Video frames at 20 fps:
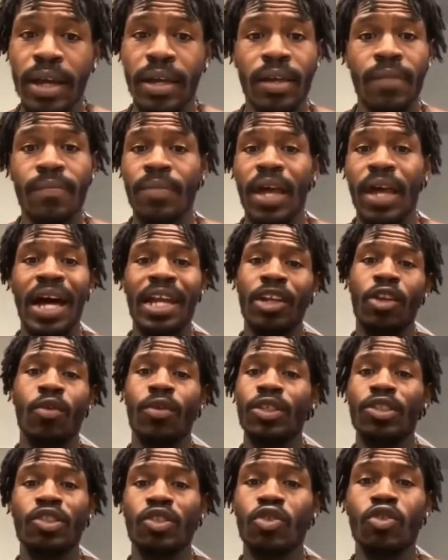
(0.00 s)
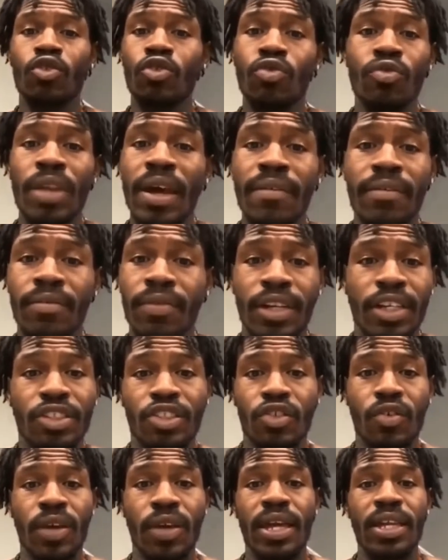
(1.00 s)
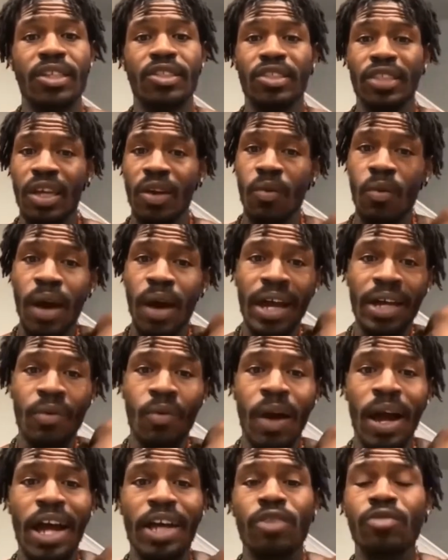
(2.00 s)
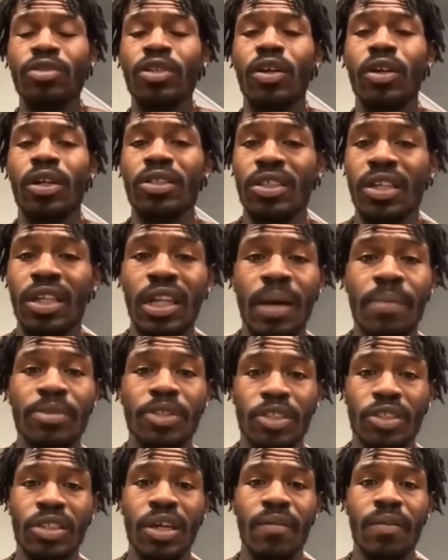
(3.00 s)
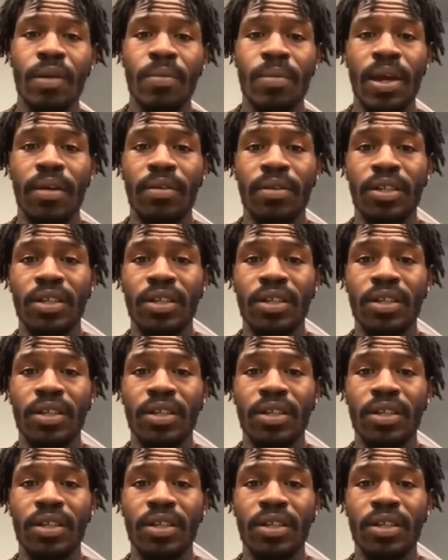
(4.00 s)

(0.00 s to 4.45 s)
I know in school you never raised your hand and said, why you told us Columbus discovered America?